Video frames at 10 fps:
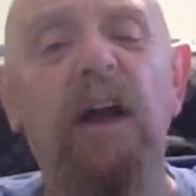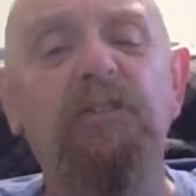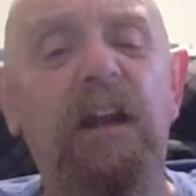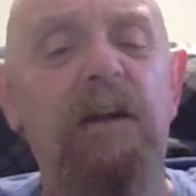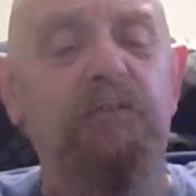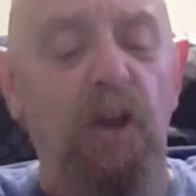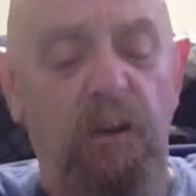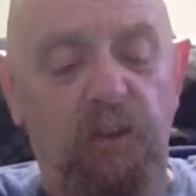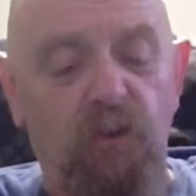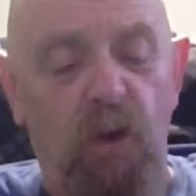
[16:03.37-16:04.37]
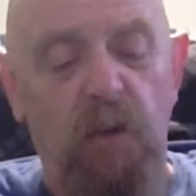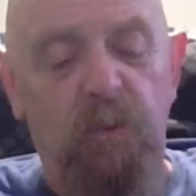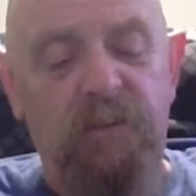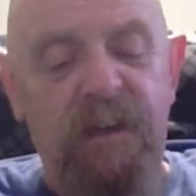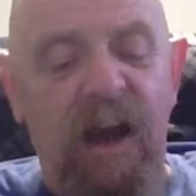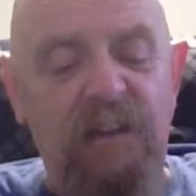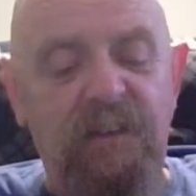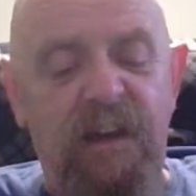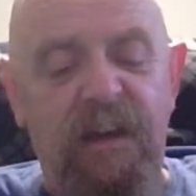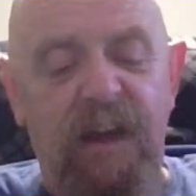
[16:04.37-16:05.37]
I said I was only toying with the
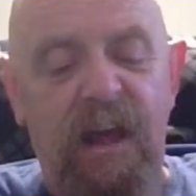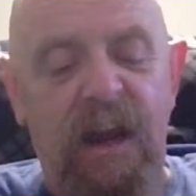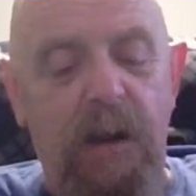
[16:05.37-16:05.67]
idea, and I